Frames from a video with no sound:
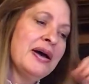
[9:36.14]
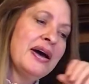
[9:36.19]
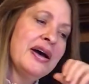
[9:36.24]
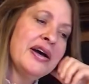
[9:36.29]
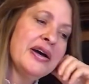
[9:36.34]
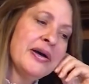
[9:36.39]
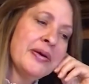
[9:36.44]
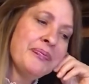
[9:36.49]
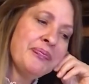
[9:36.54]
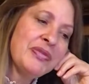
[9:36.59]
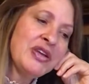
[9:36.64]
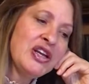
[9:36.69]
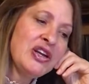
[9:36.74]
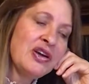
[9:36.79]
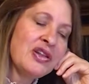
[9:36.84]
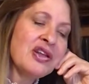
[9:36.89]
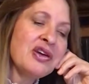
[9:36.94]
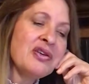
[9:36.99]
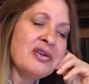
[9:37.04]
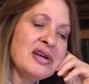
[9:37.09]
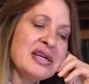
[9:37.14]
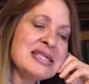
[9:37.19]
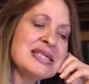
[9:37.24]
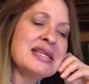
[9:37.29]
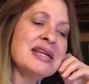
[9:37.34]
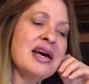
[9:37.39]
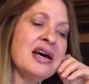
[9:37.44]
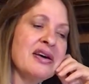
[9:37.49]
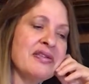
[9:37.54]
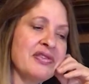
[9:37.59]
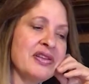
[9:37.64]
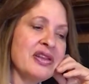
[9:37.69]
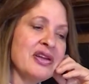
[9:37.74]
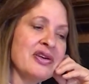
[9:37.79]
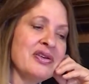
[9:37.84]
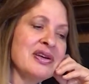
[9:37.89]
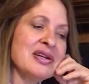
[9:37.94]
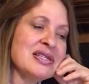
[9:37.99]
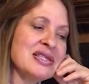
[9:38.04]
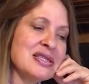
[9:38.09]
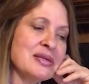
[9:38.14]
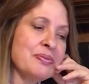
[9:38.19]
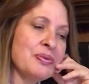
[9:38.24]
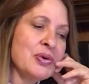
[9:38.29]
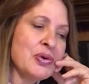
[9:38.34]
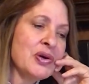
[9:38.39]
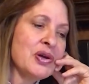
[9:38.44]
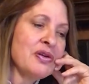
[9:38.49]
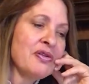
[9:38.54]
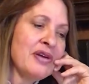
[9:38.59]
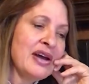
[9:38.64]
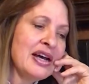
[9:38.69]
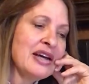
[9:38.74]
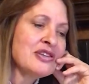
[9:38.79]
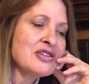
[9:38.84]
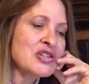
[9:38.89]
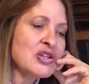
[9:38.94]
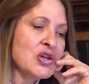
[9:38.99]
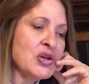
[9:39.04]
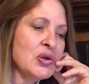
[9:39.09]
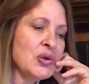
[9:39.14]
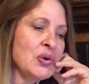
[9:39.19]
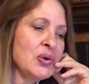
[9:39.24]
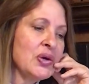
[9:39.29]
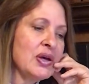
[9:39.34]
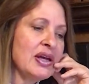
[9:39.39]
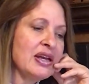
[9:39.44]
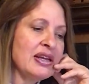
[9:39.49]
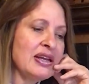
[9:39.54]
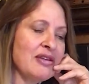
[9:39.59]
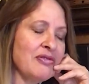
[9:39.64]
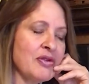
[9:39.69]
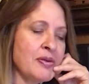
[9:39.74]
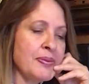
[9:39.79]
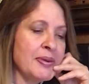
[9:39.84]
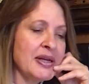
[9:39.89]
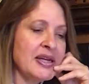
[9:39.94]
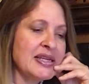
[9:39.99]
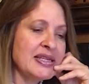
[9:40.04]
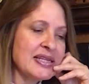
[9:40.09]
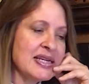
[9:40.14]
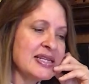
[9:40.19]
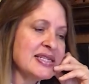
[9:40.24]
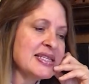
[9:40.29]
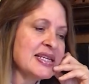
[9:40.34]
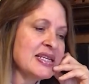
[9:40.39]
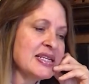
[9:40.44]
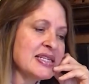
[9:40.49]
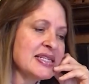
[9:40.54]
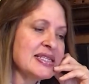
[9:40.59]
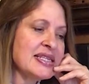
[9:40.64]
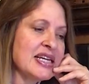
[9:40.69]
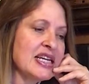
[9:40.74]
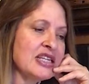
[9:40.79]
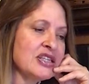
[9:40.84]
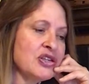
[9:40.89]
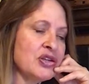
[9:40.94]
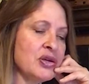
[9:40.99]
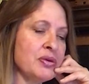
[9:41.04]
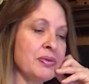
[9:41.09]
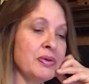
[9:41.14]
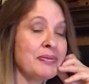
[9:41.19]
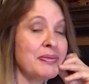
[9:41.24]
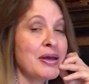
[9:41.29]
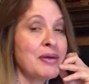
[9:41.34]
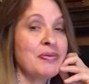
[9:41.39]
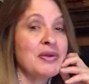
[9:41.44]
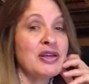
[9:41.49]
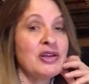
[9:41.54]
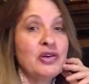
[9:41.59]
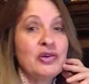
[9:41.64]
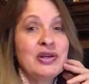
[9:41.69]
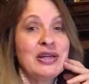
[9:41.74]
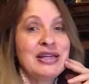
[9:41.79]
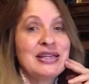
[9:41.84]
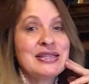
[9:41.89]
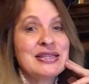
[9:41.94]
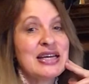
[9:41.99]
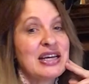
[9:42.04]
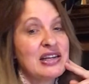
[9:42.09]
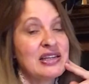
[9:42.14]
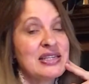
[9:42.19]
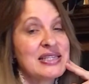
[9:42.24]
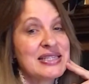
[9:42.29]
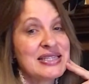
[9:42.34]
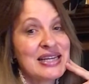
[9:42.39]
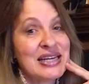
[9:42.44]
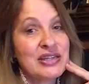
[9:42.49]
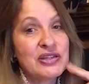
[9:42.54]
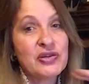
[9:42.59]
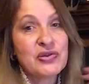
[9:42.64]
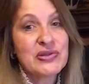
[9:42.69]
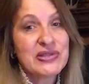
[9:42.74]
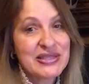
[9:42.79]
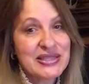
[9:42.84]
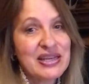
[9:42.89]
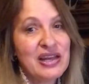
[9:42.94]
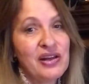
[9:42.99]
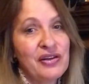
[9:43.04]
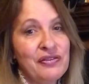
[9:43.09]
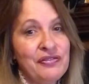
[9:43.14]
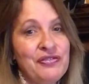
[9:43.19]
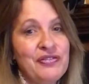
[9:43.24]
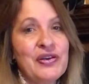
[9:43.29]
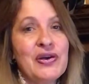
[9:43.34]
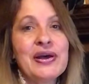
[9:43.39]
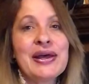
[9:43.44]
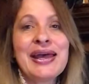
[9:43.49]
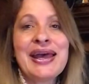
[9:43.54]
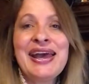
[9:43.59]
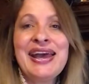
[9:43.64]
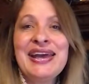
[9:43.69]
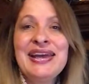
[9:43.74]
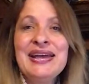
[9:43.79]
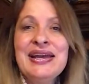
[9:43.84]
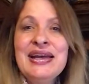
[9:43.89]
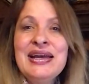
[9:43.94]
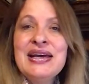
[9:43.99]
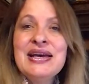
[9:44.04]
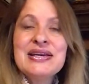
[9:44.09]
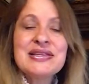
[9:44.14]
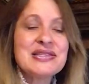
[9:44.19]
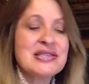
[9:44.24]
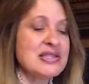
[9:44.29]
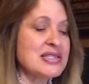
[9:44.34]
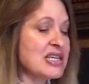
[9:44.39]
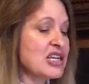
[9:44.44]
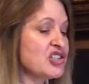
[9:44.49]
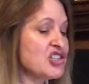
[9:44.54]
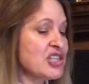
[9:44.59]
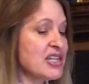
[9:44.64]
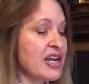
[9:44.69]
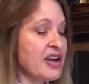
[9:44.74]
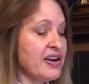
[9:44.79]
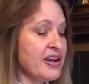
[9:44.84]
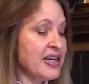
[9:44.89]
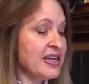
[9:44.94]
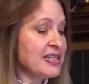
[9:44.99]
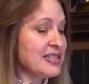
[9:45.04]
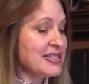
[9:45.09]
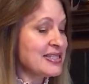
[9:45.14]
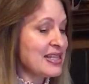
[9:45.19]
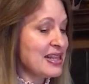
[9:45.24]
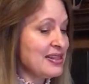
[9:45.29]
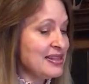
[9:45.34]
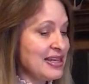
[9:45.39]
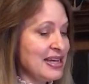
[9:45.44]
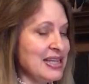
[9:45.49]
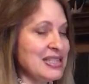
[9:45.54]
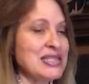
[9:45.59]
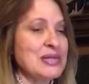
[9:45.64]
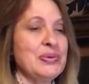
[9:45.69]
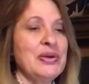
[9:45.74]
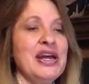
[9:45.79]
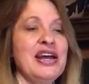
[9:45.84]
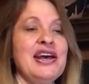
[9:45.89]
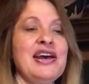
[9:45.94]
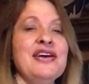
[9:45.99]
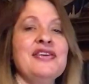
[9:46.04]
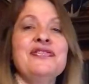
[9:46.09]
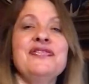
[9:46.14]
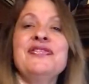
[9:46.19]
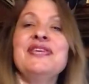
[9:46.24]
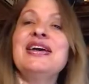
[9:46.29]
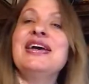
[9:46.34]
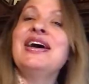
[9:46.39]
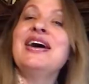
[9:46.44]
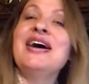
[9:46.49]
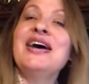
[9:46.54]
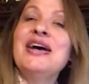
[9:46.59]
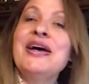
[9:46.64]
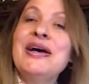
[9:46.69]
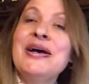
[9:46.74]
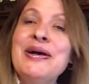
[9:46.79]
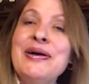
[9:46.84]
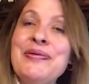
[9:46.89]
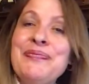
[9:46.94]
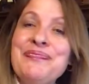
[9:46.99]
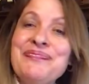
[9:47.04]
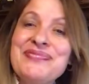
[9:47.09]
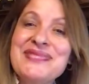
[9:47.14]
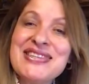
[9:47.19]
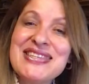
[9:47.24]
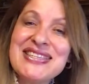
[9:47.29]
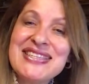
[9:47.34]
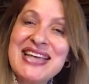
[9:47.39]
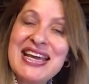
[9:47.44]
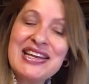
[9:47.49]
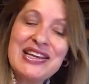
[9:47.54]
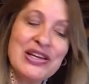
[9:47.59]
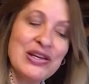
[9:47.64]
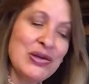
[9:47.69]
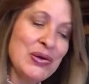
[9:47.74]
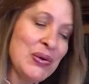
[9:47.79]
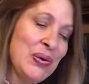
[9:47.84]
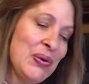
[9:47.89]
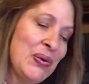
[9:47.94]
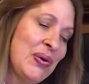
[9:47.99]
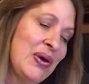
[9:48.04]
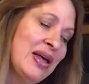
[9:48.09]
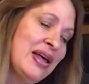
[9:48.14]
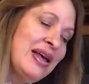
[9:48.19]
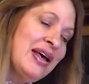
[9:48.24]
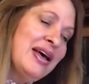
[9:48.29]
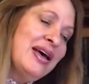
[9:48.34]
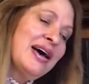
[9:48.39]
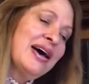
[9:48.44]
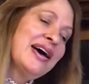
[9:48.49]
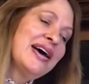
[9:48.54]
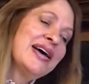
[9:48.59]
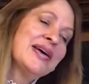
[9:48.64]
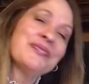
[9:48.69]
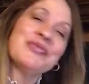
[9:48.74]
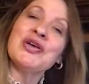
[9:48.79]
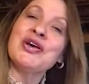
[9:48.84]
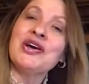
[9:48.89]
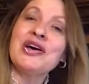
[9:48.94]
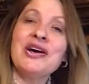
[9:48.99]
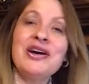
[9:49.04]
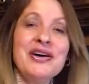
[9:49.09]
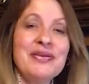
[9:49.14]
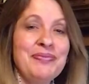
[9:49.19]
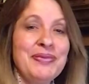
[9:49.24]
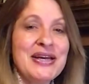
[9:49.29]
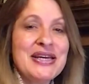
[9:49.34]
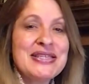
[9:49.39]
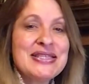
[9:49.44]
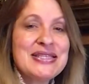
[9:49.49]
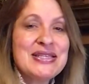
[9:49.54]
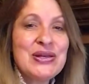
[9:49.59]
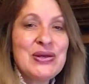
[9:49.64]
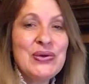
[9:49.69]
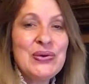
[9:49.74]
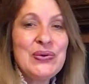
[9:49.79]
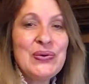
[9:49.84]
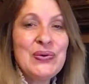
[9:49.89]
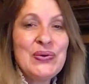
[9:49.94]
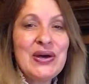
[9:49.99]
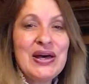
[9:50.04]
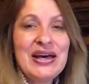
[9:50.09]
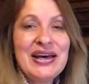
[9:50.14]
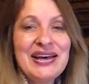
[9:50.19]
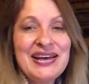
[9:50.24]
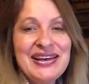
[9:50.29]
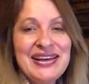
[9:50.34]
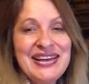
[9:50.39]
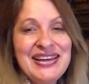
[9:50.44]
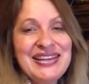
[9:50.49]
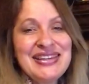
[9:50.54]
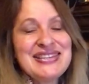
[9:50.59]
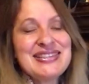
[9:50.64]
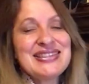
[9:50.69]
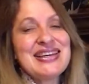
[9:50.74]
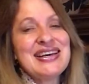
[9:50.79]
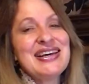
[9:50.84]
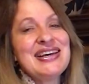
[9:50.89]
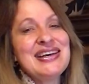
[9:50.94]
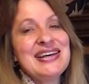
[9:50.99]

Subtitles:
there is love and there is support around you, and everybody does understand you, but maybe you need to understand yourself, okay? So Sagittarians, that's what I have to say to you. God bless you, and